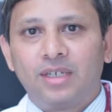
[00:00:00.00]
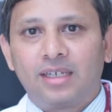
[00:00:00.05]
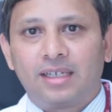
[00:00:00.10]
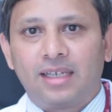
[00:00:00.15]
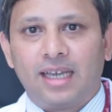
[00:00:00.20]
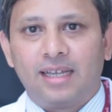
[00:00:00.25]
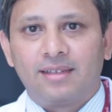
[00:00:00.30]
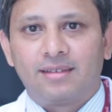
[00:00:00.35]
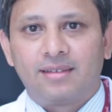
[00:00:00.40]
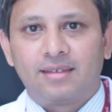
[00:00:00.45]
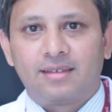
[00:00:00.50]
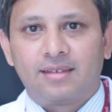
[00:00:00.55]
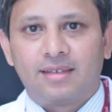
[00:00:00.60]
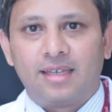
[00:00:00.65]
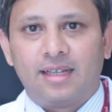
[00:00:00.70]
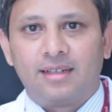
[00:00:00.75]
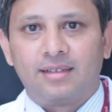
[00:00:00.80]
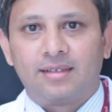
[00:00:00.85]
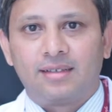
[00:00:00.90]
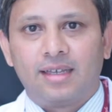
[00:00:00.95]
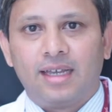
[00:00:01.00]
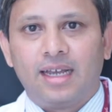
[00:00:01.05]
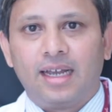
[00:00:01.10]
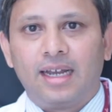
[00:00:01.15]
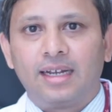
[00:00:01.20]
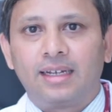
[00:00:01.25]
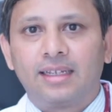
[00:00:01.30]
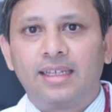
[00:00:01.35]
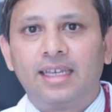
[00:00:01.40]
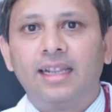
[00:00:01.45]
the cancer cells
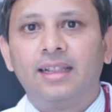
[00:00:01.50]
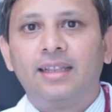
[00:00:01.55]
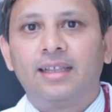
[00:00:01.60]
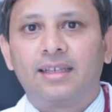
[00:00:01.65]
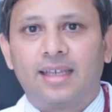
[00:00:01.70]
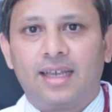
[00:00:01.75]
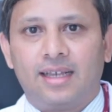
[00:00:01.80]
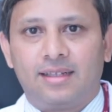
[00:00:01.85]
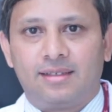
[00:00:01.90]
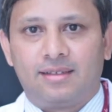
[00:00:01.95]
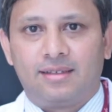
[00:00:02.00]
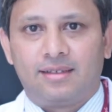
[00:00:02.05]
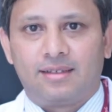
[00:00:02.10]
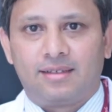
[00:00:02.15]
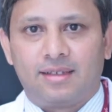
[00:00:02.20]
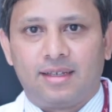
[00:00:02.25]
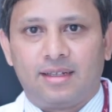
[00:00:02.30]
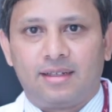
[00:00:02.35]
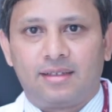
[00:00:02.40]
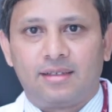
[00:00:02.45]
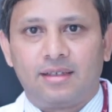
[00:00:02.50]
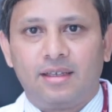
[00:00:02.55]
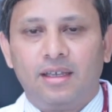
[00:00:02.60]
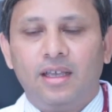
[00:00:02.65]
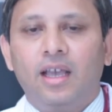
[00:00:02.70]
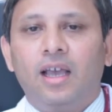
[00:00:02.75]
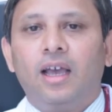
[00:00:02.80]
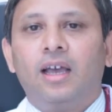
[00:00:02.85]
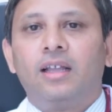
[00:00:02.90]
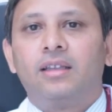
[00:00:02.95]
and kill the cancer cells.
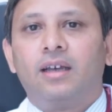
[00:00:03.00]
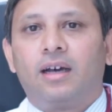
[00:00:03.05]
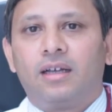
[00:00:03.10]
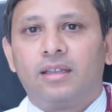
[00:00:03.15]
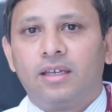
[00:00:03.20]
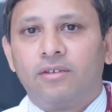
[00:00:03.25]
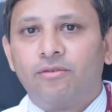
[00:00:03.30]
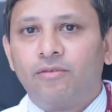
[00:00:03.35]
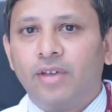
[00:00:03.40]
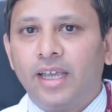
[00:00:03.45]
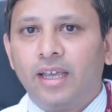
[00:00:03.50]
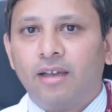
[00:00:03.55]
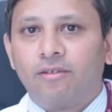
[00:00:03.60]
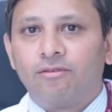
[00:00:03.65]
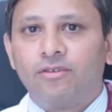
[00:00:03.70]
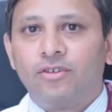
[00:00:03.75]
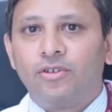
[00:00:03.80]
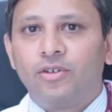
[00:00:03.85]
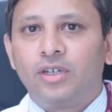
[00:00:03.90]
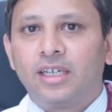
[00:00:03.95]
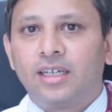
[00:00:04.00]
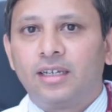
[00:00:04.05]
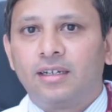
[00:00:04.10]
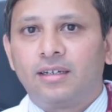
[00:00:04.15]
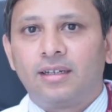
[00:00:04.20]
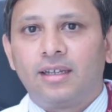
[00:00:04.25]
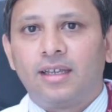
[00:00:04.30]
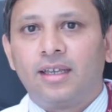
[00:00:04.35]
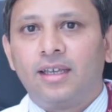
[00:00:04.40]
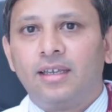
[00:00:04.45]
The other way of doing
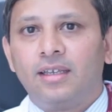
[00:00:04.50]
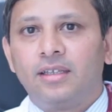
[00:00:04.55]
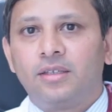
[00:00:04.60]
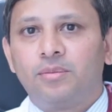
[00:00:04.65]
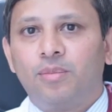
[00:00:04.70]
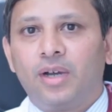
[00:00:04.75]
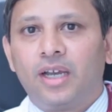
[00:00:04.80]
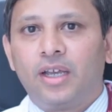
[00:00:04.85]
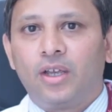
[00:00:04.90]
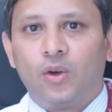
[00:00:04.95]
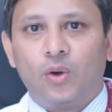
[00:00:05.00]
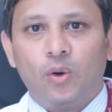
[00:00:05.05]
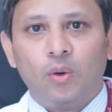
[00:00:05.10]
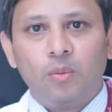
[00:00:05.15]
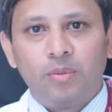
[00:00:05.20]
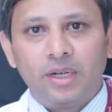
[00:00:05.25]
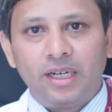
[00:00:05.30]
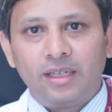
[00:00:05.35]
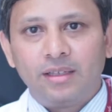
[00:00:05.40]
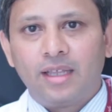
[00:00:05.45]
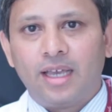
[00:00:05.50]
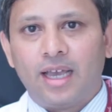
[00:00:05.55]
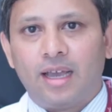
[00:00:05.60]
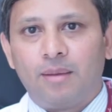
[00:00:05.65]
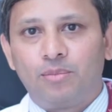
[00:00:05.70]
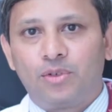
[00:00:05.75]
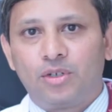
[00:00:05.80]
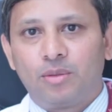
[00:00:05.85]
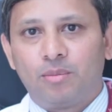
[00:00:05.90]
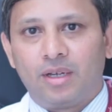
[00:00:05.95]
it is by opening the
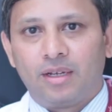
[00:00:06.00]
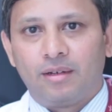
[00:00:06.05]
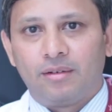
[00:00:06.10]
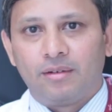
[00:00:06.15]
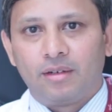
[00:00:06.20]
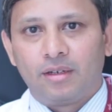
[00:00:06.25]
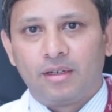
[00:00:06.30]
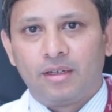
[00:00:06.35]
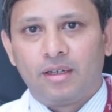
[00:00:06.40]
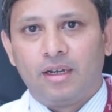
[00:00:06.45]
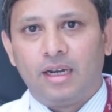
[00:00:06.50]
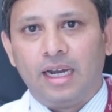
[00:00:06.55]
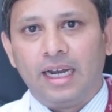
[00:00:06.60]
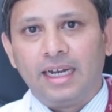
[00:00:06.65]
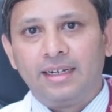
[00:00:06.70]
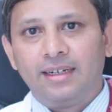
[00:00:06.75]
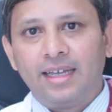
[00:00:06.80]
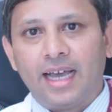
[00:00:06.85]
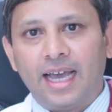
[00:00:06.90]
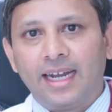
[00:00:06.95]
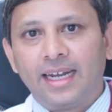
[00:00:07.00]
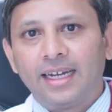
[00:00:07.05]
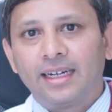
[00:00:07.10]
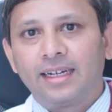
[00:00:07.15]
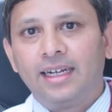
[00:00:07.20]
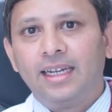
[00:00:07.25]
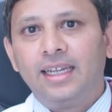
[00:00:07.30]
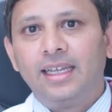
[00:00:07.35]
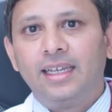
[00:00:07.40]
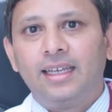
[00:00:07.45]
abdomen and
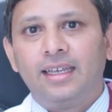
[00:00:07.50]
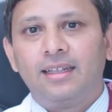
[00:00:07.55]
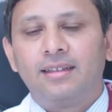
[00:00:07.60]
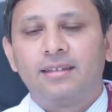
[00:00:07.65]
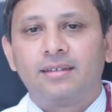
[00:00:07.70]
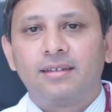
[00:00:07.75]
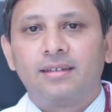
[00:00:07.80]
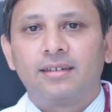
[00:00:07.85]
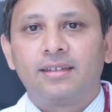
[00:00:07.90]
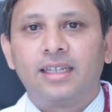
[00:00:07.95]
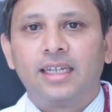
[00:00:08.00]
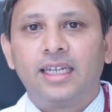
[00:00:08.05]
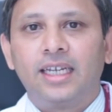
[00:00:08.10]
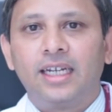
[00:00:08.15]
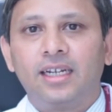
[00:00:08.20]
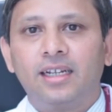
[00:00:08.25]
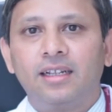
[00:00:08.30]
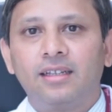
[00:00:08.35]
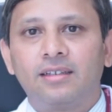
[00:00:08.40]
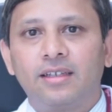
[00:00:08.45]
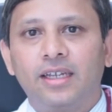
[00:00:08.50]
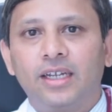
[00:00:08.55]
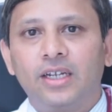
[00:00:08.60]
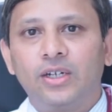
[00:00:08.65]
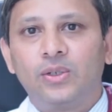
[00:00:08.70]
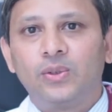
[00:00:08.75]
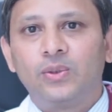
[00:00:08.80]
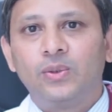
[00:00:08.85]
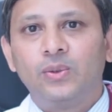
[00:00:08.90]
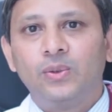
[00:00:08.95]
directly insert the needles
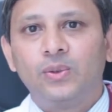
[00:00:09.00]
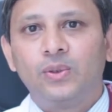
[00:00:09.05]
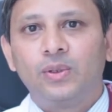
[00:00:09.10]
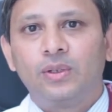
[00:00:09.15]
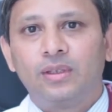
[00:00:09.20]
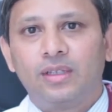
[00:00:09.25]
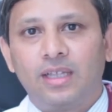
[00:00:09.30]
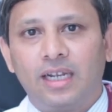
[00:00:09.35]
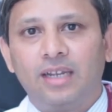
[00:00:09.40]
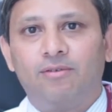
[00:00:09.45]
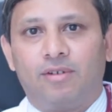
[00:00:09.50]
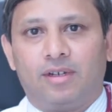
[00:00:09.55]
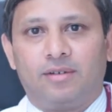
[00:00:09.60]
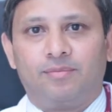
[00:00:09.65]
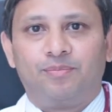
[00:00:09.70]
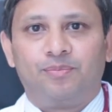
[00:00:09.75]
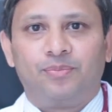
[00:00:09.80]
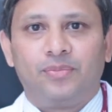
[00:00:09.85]
into the liver.